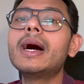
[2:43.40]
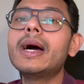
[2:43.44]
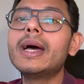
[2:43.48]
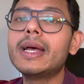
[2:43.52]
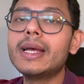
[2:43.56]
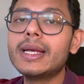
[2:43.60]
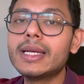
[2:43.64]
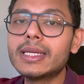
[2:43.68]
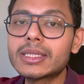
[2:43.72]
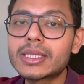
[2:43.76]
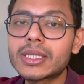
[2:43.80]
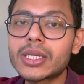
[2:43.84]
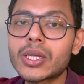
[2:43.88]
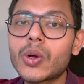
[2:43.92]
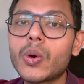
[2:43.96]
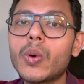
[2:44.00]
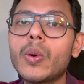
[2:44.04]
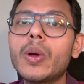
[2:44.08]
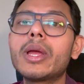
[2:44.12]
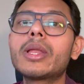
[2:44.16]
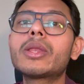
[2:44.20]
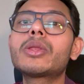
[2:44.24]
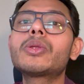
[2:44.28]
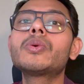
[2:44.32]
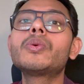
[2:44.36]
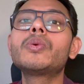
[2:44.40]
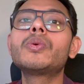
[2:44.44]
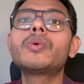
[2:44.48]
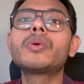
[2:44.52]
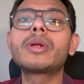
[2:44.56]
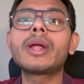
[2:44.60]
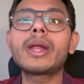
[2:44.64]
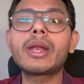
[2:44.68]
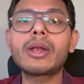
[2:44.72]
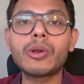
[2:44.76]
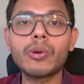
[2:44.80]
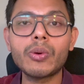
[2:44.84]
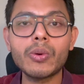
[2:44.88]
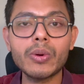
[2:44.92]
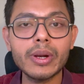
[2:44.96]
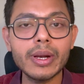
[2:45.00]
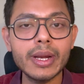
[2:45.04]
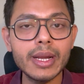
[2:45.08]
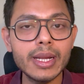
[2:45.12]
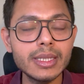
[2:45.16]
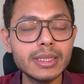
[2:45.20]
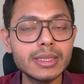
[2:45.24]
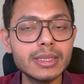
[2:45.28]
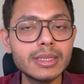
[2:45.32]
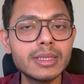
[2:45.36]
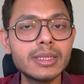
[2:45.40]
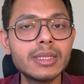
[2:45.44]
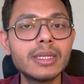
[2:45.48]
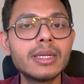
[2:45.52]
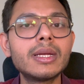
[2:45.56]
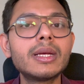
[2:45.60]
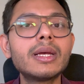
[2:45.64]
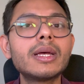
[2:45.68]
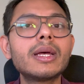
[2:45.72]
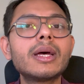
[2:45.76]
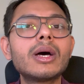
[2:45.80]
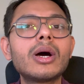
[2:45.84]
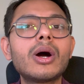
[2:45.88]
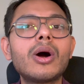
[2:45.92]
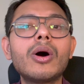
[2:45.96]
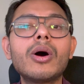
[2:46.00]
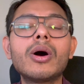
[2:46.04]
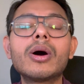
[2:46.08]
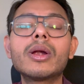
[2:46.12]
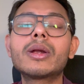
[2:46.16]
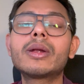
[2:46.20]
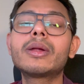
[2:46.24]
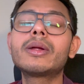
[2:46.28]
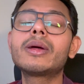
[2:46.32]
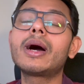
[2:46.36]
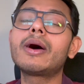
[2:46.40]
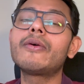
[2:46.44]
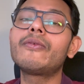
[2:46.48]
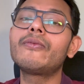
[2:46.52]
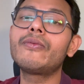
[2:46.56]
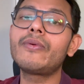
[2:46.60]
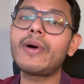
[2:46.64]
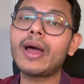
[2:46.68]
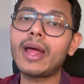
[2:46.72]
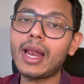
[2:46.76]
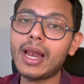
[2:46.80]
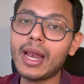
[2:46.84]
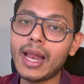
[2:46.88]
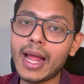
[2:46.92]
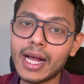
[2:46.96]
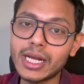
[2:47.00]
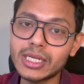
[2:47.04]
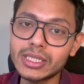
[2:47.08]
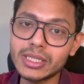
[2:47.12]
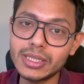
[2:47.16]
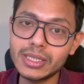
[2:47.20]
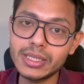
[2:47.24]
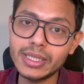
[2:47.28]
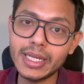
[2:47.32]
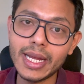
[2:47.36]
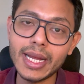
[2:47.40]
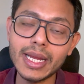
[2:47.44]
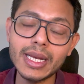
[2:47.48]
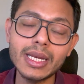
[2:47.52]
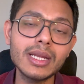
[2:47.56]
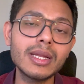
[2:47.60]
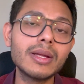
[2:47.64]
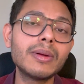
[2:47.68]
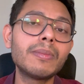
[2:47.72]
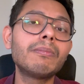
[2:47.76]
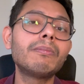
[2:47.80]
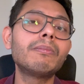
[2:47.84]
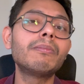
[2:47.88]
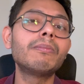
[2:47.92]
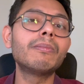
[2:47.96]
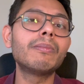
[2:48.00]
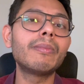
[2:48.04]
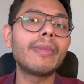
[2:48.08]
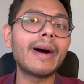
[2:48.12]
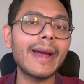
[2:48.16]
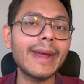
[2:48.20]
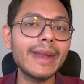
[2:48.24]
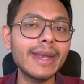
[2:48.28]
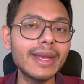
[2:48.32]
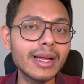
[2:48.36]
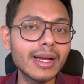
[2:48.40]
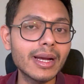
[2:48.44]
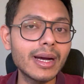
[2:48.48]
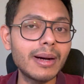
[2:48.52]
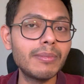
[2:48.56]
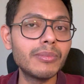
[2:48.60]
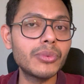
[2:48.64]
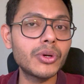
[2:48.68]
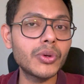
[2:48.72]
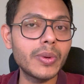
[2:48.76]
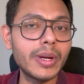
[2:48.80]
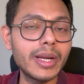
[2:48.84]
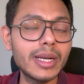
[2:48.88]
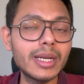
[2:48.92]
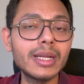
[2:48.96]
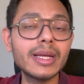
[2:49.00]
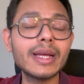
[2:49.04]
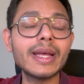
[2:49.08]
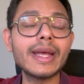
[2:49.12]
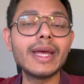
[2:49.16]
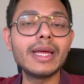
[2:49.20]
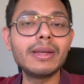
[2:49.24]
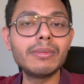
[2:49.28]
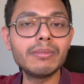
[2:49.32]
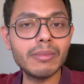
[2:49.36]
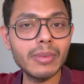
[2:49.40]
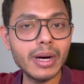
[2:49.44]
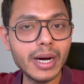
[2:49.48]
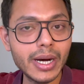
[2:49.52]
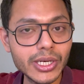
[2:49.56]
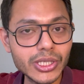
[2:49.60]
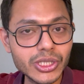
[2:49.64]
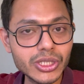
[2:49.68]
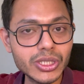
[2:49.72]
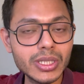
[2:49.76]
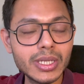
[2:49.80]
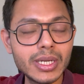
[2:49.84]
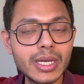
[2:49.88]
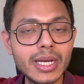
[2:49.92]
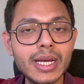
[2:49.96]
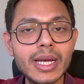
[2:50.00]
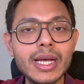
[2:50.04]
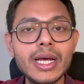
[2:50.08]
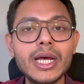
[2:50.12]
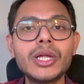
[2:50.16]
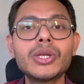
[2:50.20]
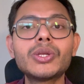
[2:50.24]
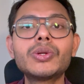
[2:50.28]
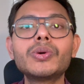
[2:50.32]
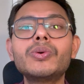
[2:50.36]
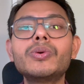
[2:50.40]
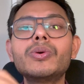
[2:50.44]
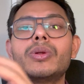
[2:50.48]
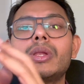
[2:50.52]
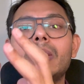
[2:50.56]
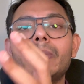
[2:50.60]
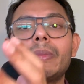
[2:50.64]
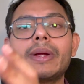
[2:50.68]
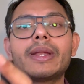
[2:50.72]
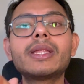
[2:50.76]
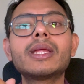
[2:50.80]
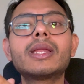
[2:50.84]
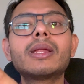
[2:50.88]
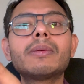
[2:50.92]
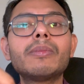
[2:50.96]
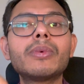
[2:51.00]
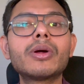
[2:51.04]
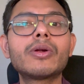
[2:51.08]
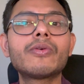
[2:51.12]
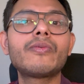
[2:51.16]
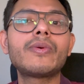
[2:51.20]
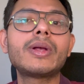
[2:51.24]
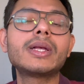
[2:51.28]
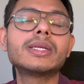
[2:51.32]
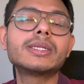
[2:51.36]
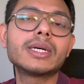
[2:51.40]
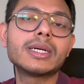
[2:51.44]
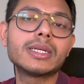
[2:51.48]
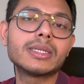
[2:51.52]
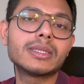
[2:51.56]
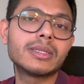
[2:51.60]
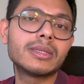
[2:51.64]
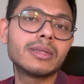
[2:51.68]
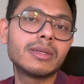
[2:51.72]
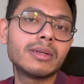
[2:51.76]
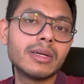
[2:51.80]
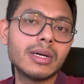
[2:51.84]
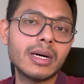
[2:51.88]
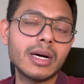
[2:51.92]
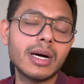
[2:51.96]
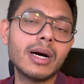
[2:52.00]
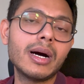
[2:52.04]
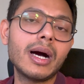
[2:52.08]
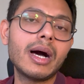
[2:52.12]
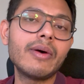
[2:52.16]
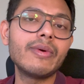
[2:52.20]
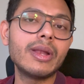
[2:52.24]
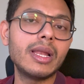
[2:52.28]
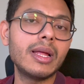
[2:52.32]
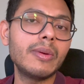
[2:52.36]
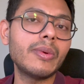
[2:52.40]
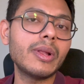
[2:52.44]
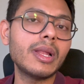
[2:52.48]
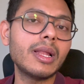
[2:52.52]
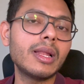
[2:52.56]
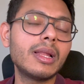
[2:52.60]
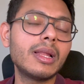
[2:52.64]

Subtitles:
is going to retrogress, or a final action date might come to it in March to limit the number of visas available